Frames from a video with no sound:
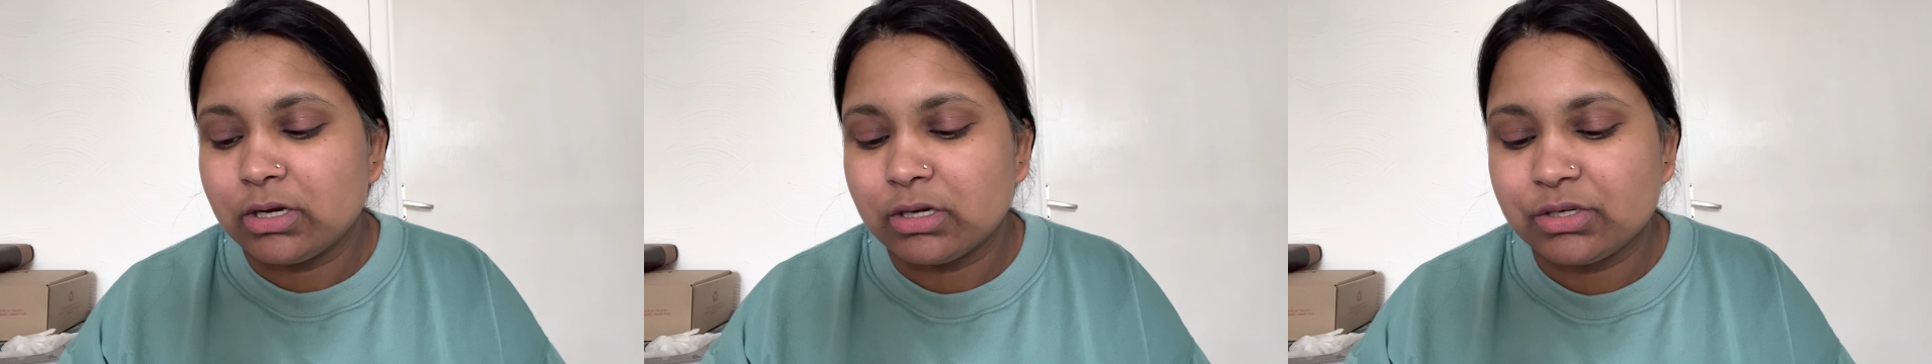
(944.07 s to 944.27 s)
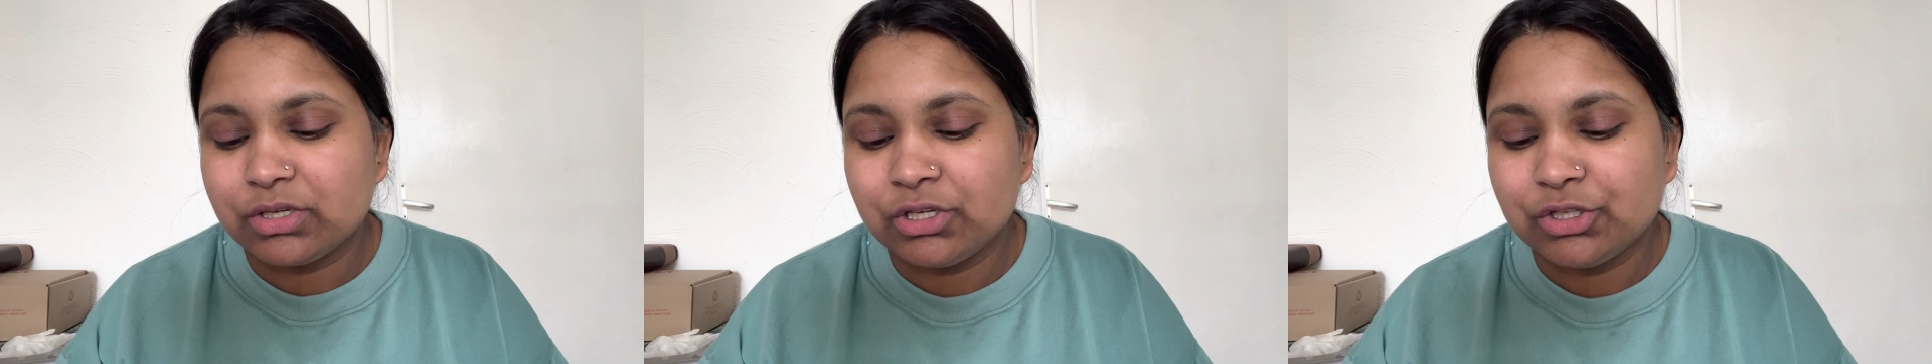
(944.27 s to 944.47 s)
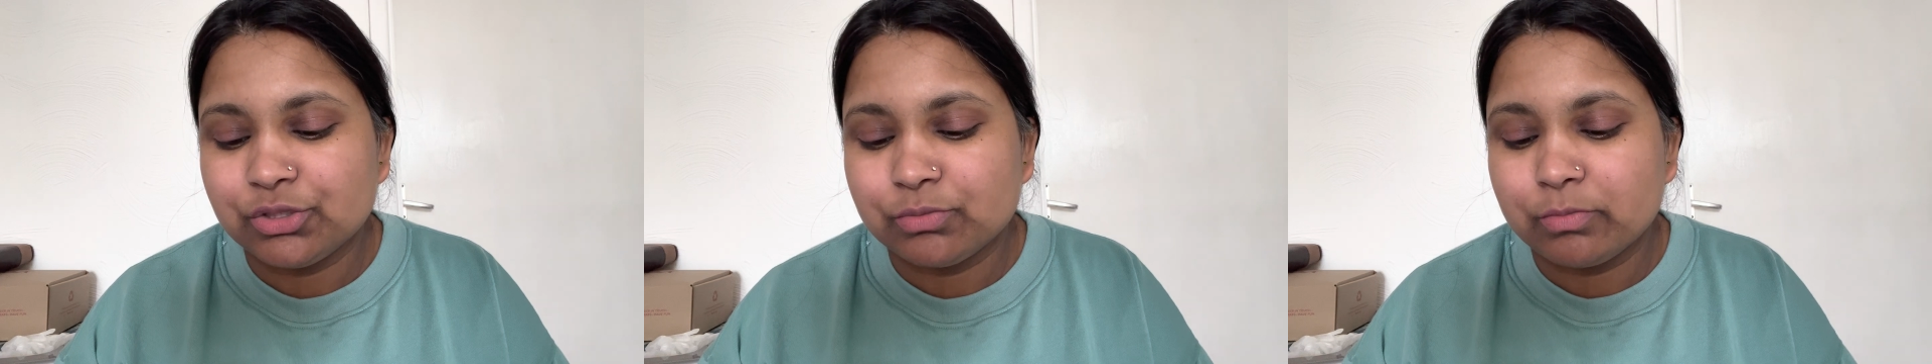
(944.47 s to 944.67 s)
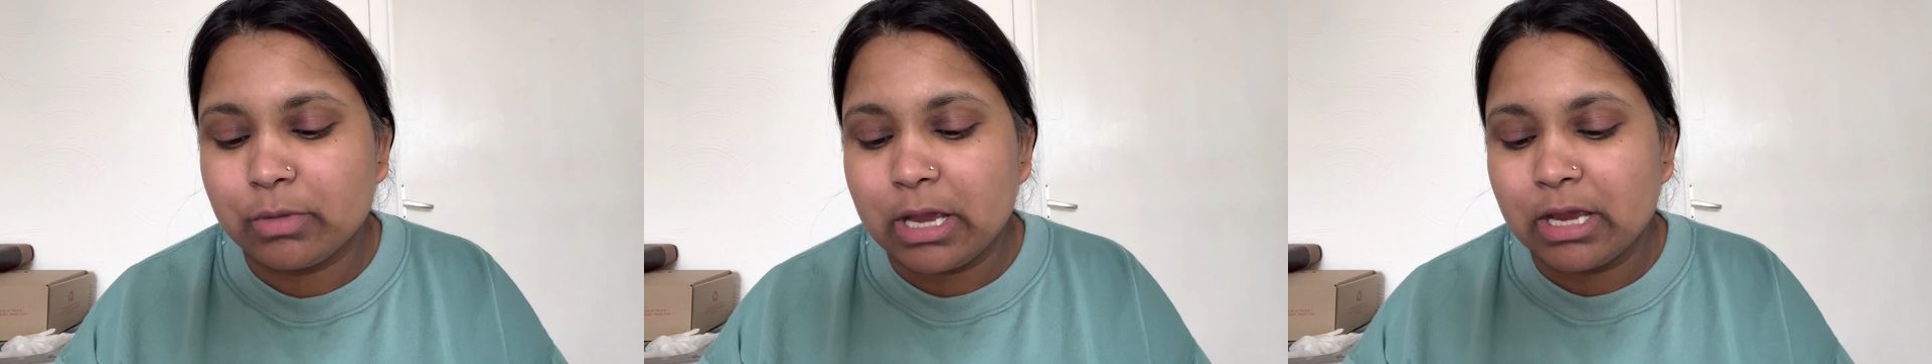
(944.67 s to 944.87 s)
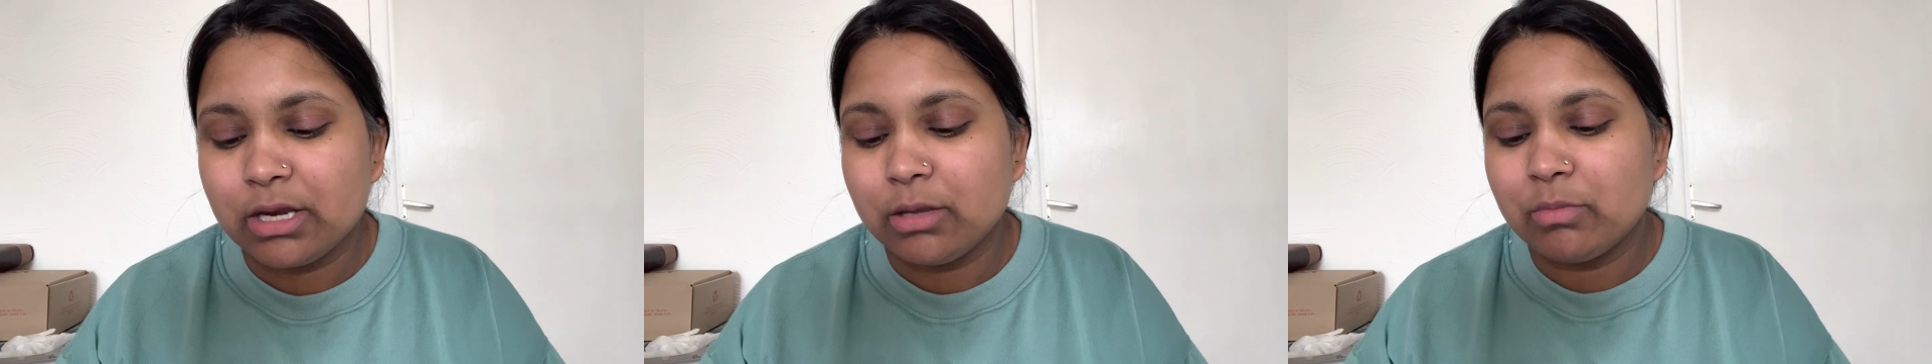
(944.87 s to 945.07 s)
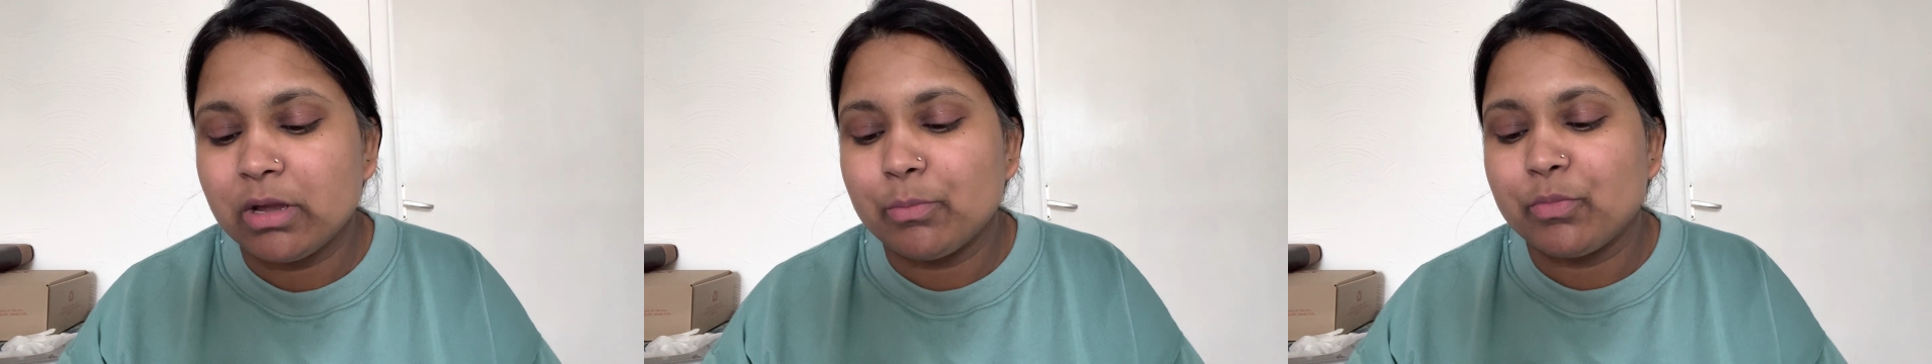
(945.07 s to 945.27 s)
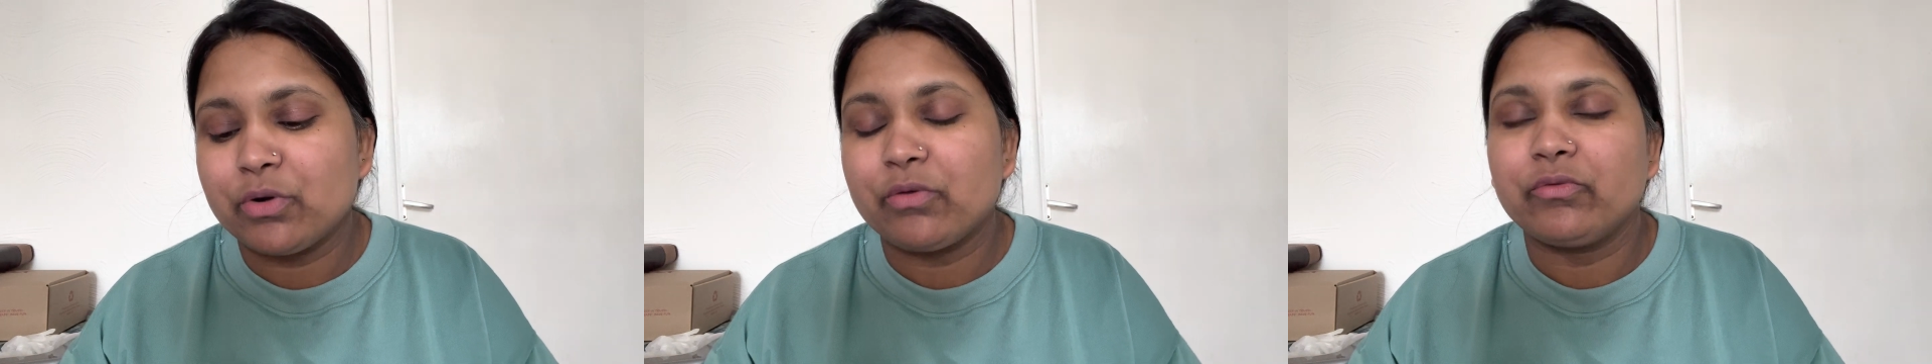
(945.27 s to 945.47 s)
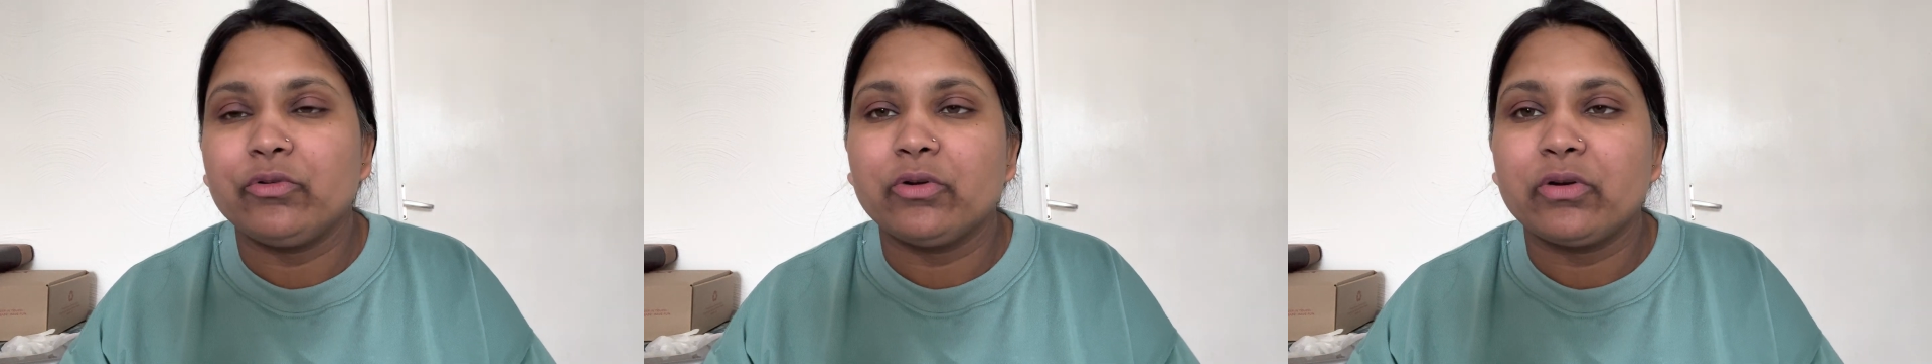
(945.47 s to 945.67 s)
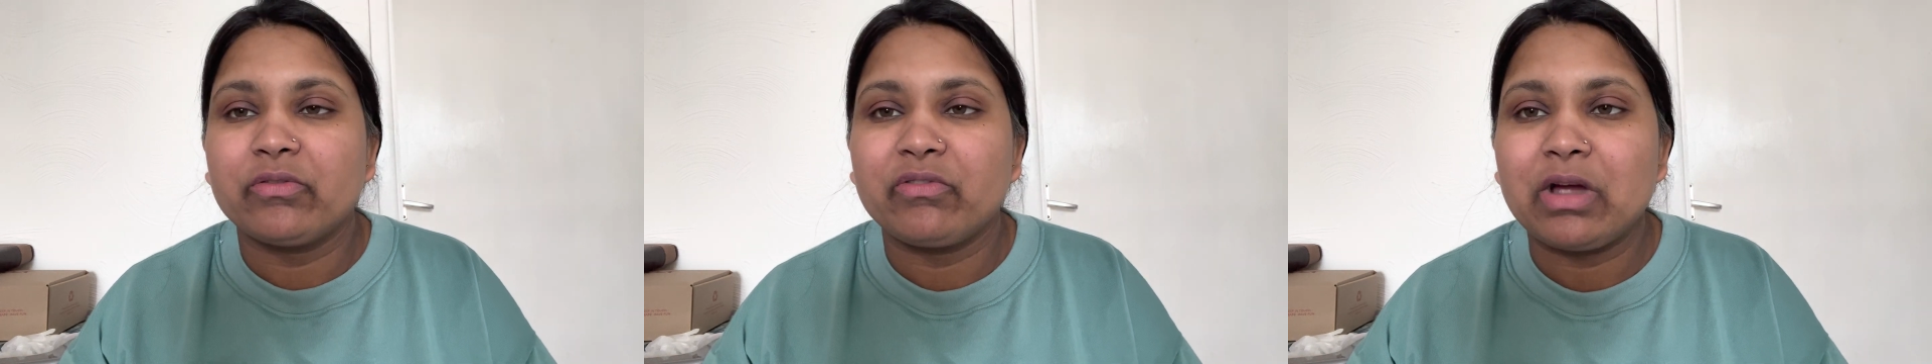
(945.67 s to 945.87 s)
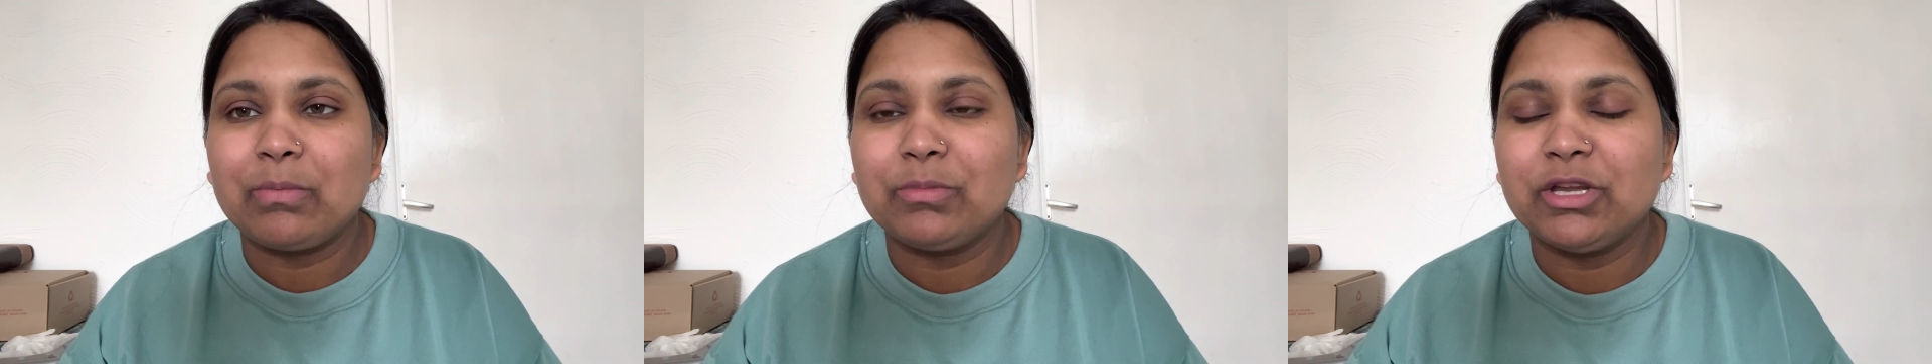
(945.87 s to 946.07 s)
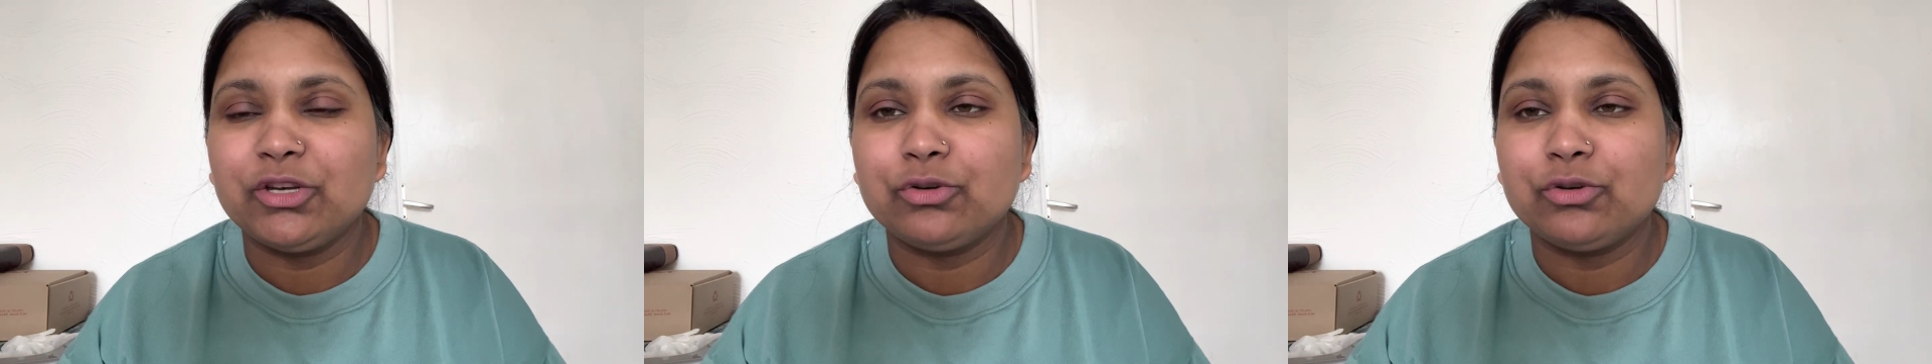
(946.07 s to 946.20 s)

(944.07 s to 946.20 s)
teach any member of your family